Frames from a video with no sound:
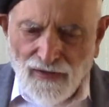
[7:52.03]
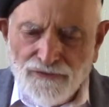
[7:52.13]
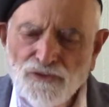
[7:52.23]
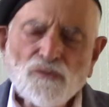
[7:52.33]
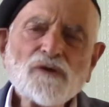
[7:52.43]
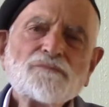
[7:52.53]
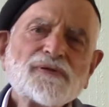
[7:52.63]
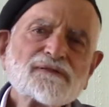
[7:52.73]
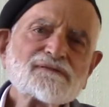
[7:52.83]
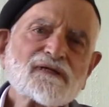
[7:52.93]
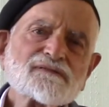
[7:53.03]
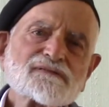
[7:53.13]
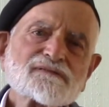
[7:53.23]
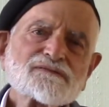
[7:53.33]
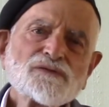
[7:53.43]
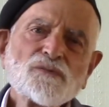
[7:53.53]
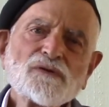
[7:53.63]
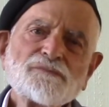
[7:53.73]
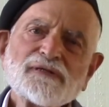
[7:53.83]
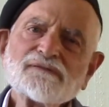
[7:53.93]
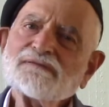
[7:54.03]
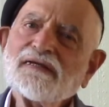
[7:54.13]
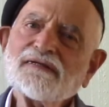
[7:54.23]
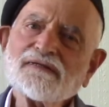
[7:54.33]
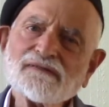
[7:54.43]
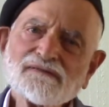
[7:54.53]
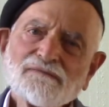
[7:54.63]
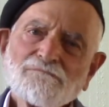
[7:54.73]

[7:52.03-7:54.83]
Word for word: You will build us, you will build here